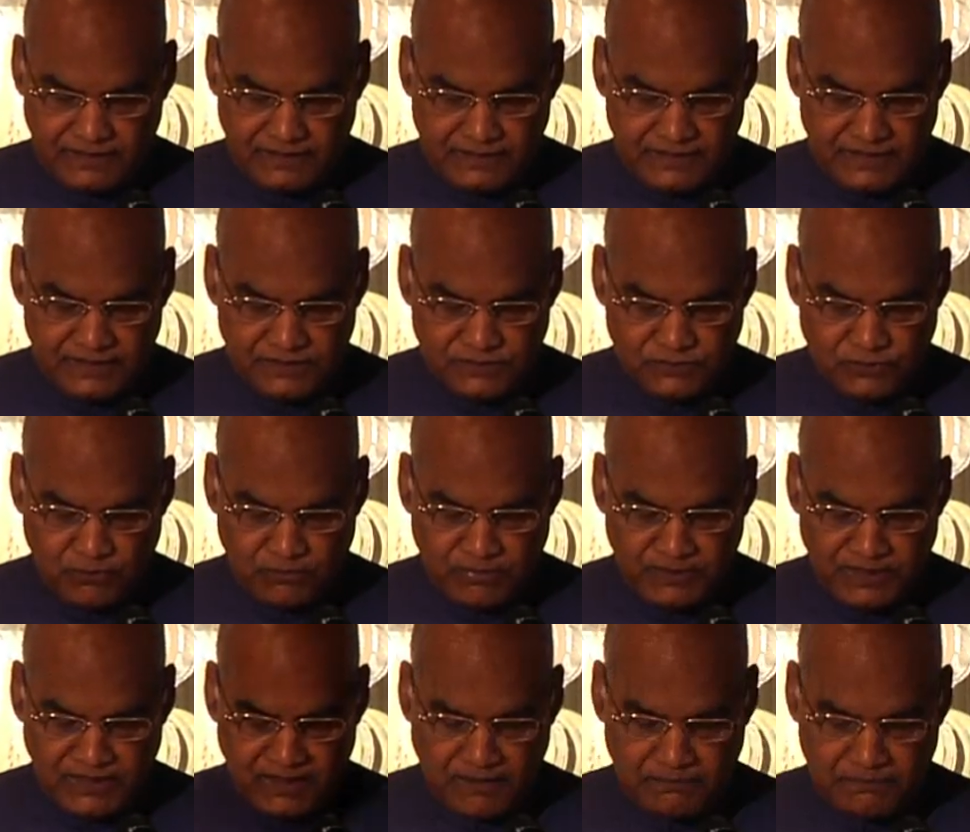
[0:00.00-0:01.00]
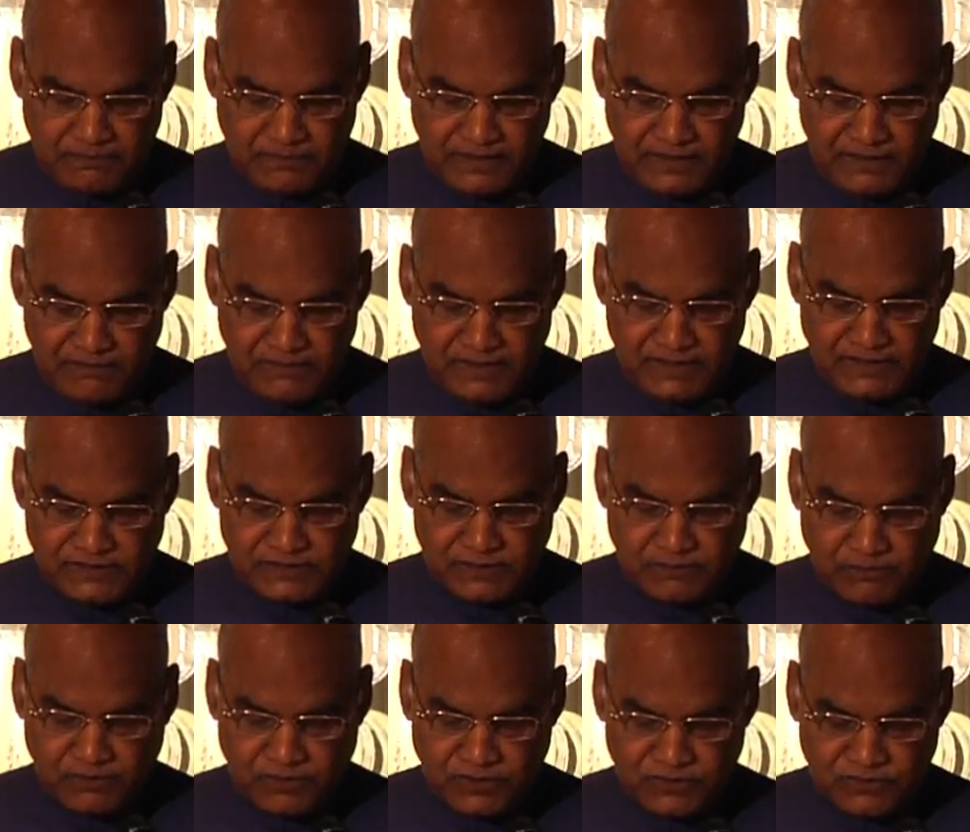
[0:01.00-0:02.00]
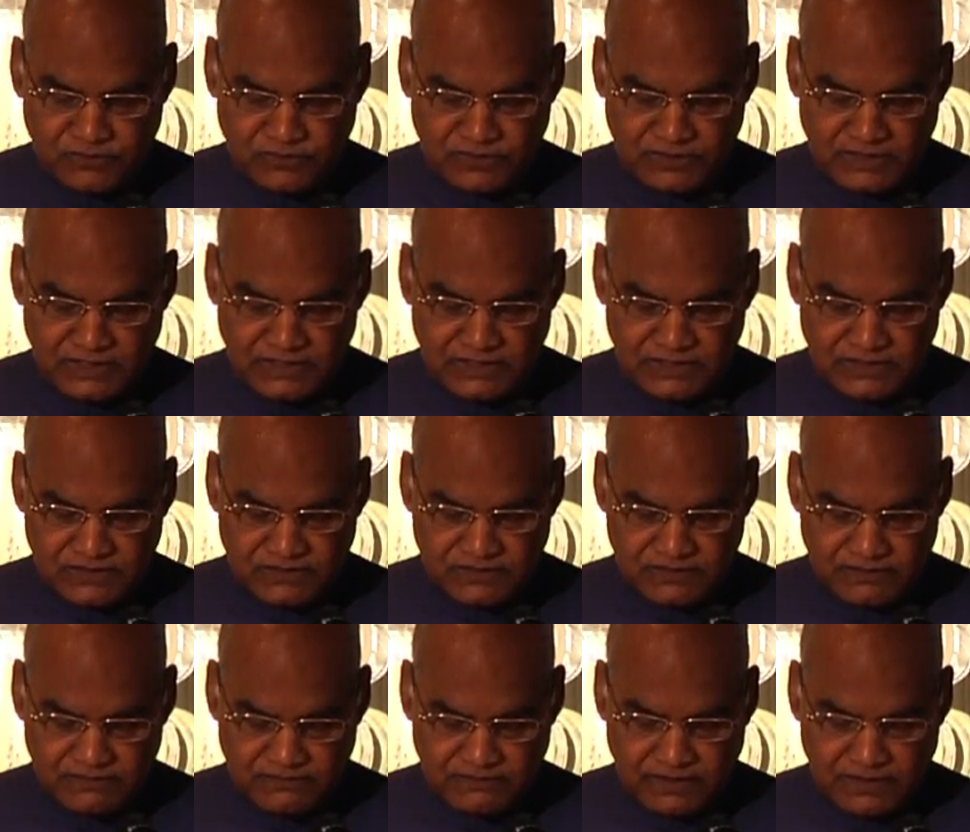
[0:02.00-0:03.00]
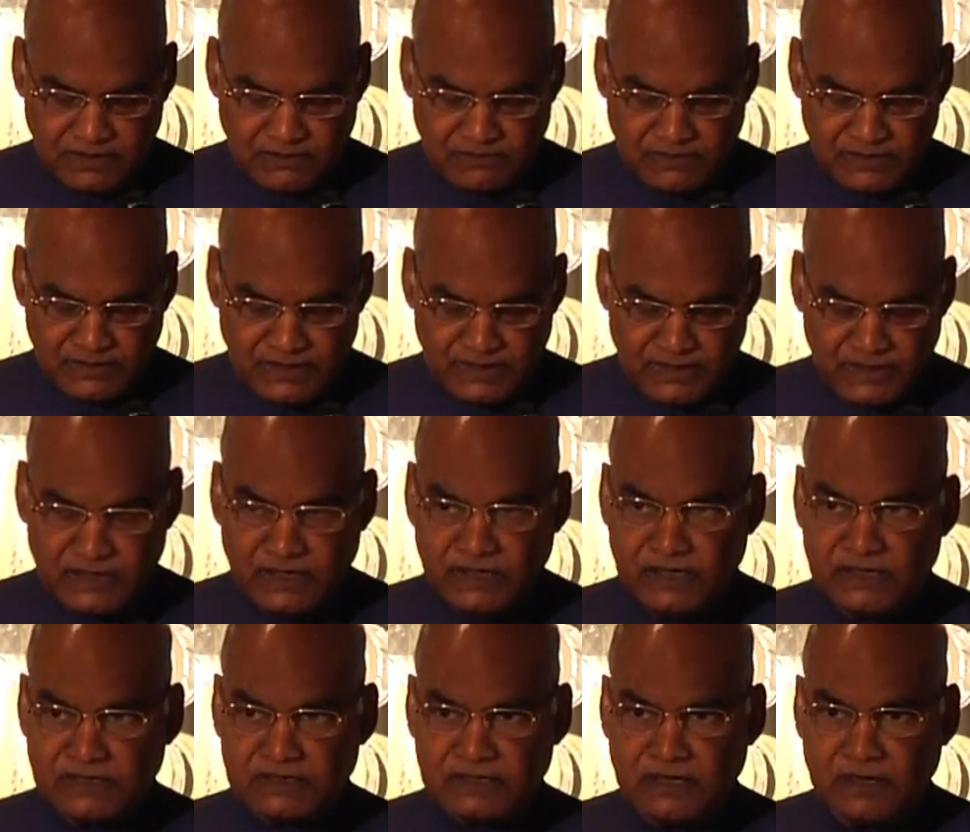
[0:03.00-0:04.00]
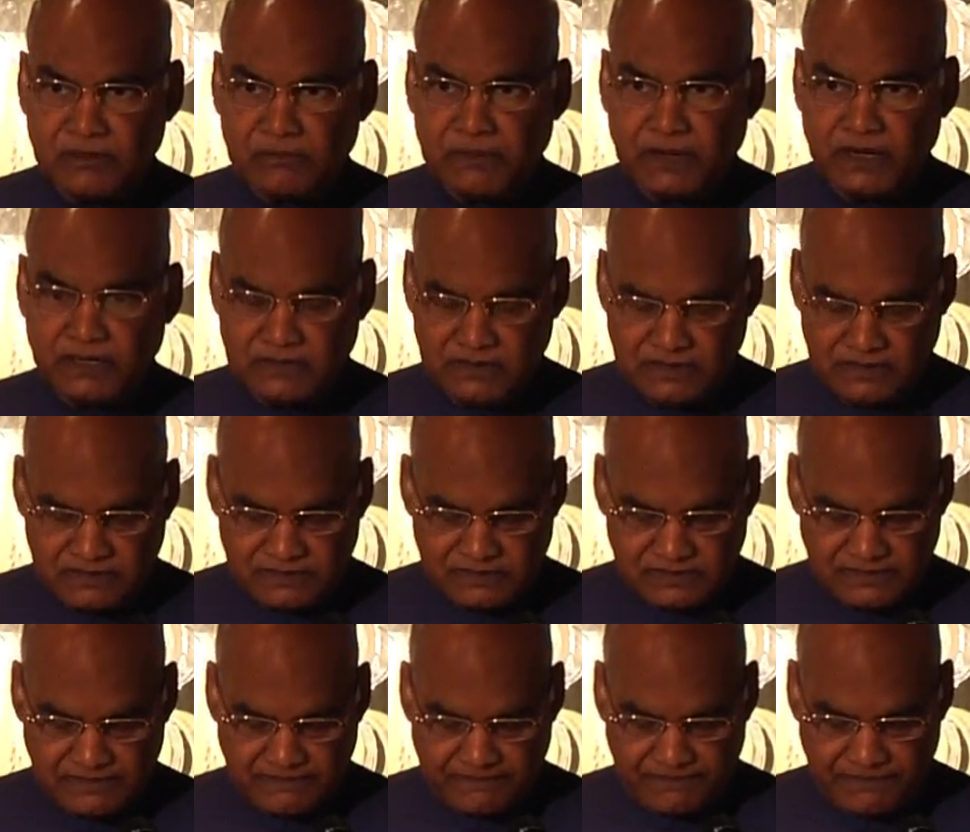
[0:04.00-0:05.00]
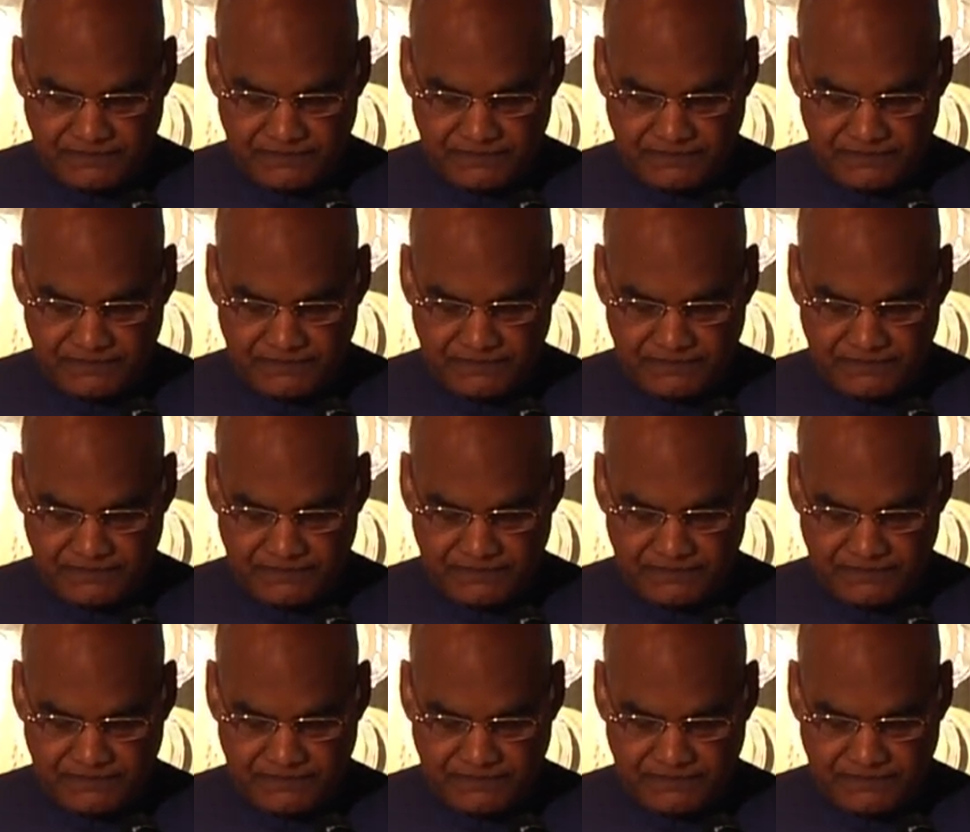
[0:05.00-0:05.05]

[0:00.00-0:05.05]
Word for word: These open up immense opportunities for our international partners.